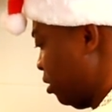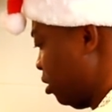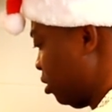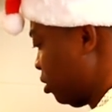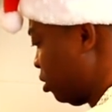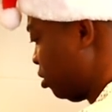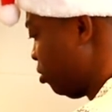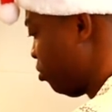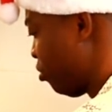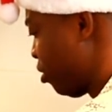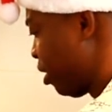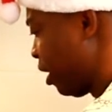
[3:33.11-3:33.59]
That's
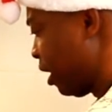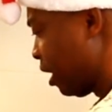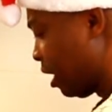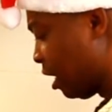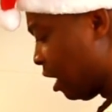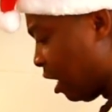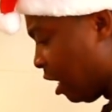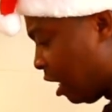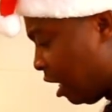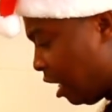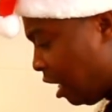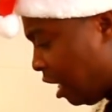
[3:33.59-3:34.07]
to bring in a
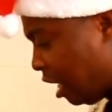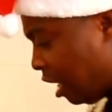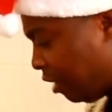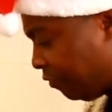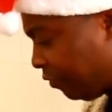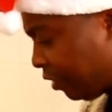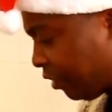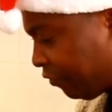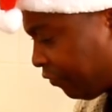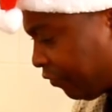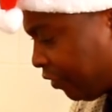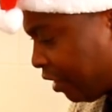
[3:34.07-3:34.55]

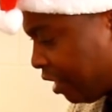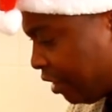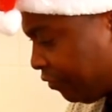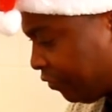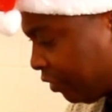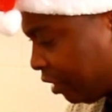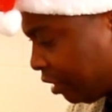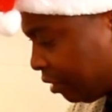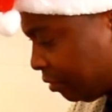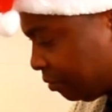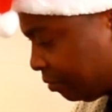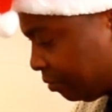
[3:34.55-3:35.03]
lovely flavor.